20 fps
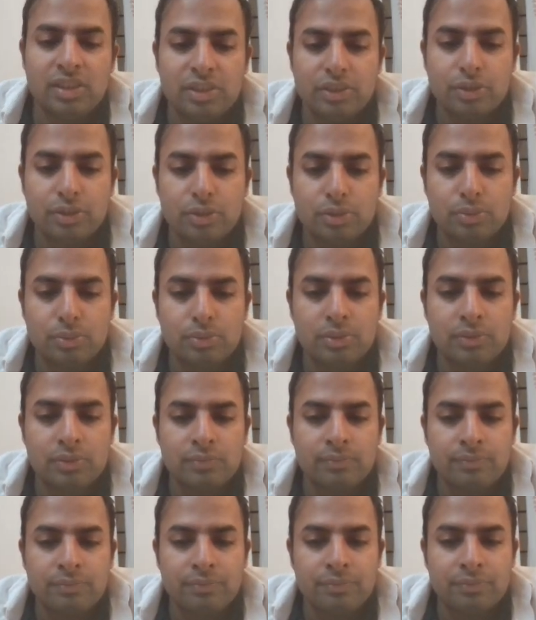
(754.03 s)
So,
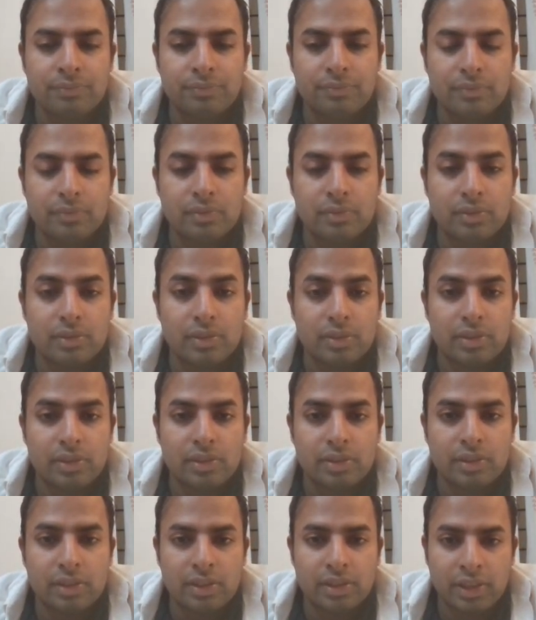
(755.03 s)

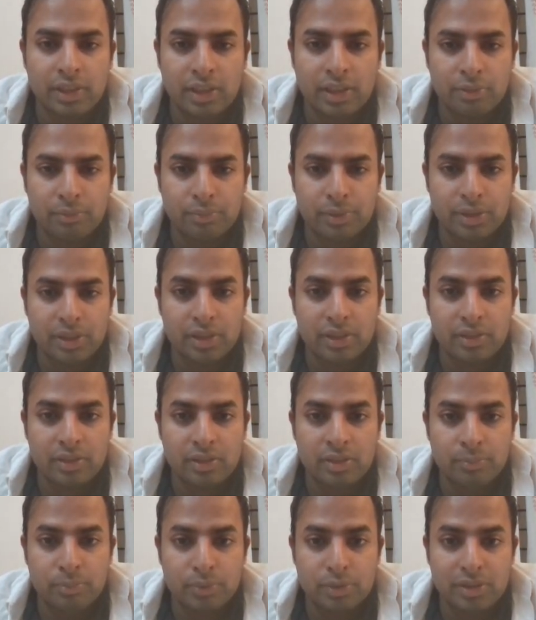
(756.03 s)
yeah,
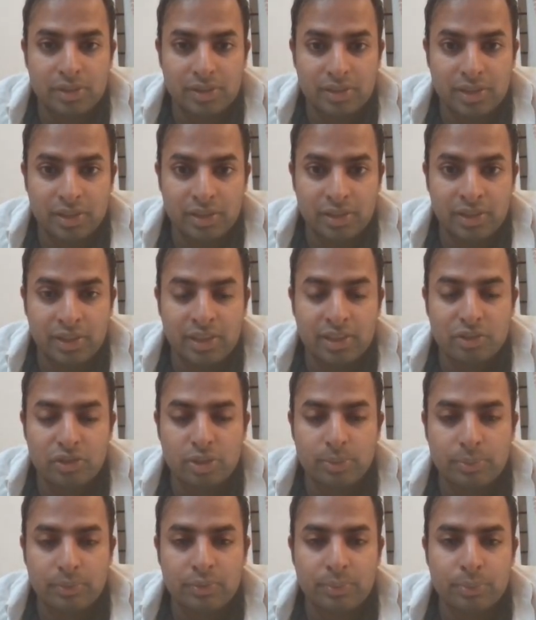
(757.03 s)
within the most uh,
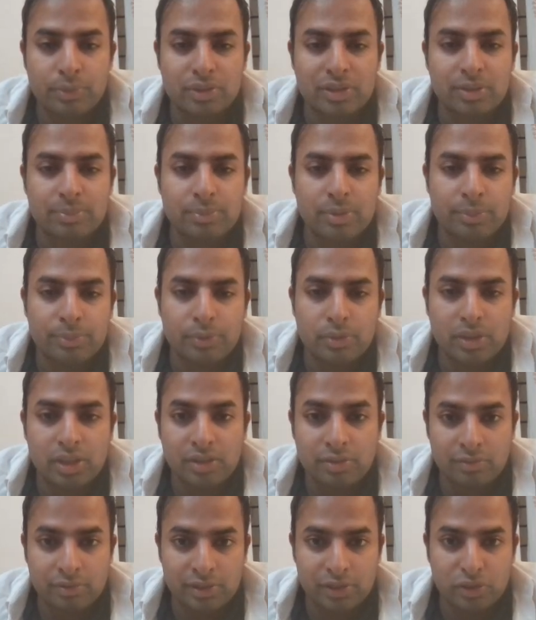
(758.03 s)
leadership of the Muslim
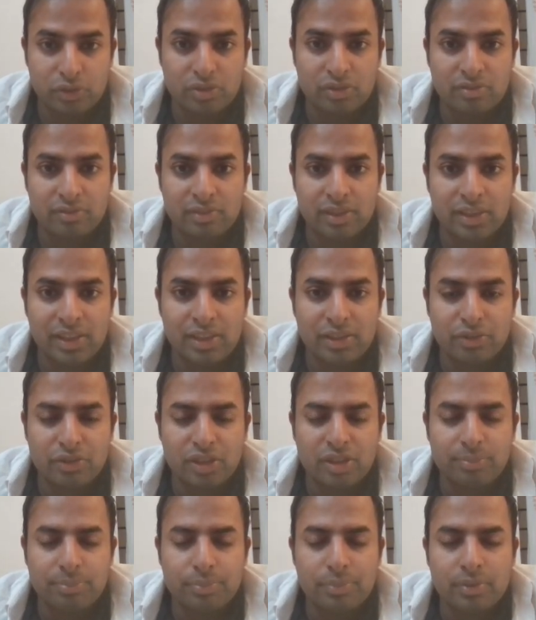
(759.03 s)
community, the religious
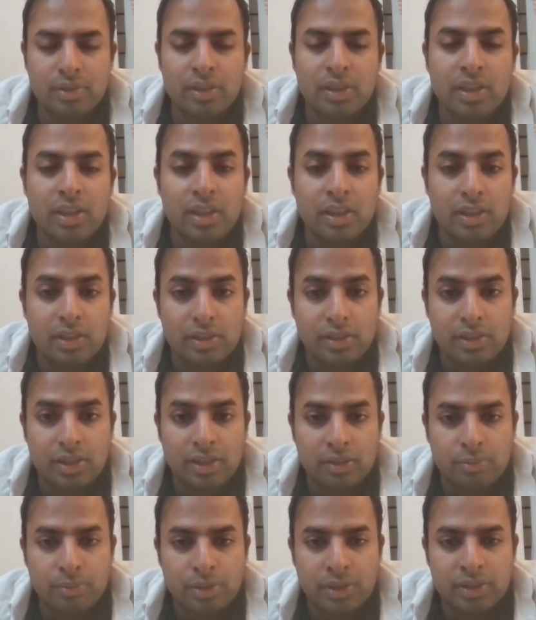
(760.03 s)
leadership,
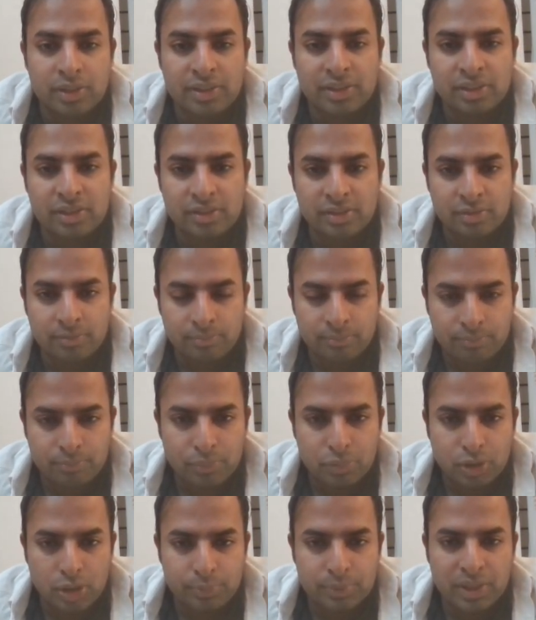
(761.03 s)
there was
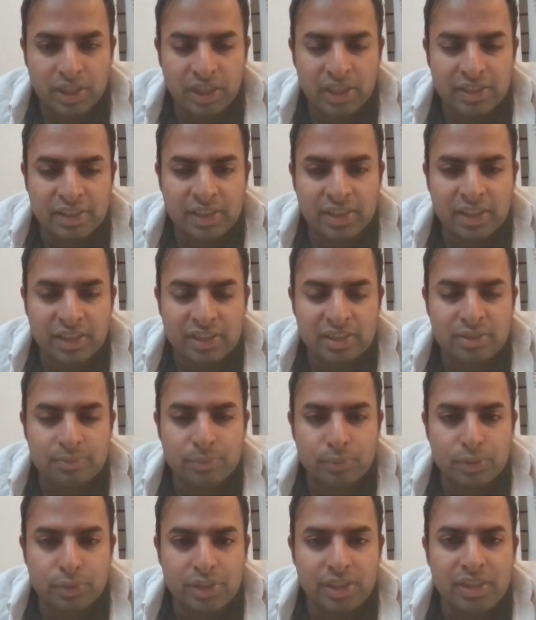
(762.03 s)
propaganda
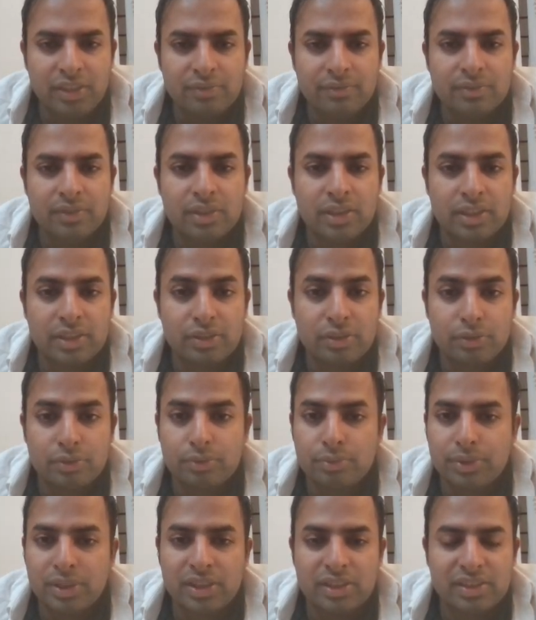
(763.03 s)
against Modi.
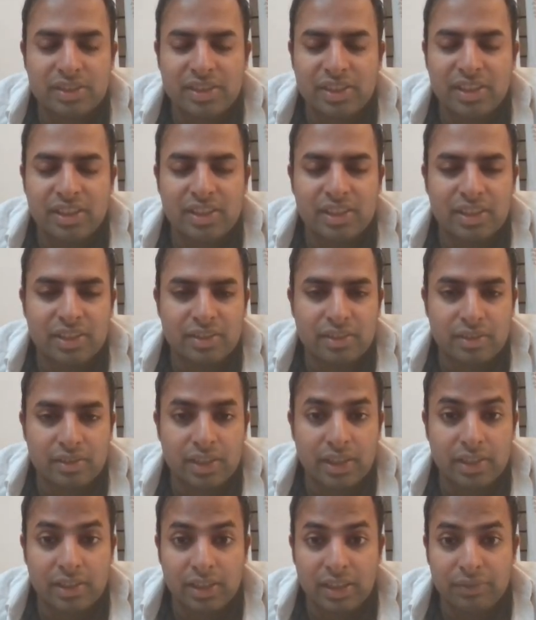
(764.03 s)
So we can see that,
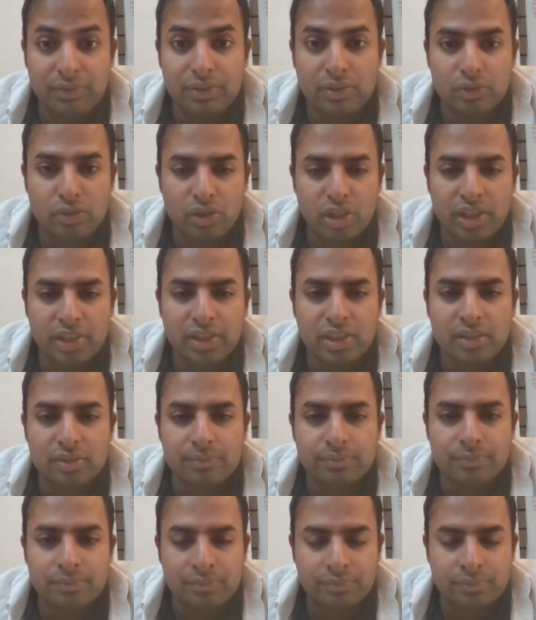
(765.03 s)
and even China